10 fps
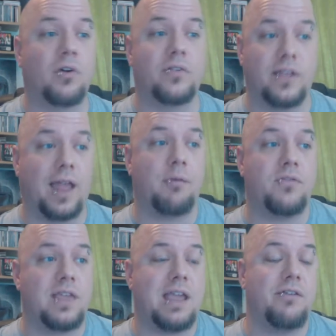I've got the Game
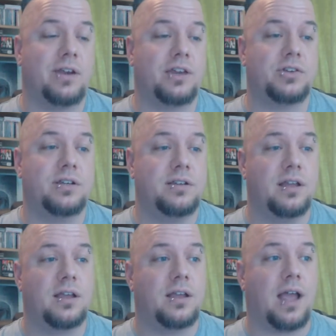of the Year
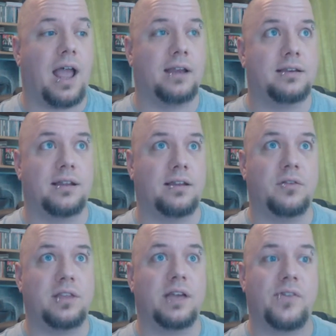edition, and I
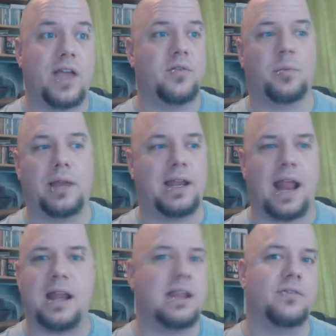don't think I've ever
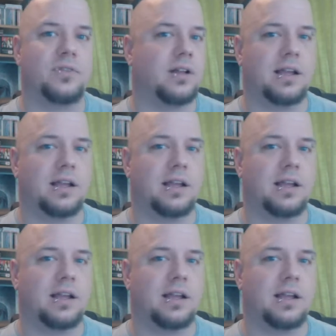played any of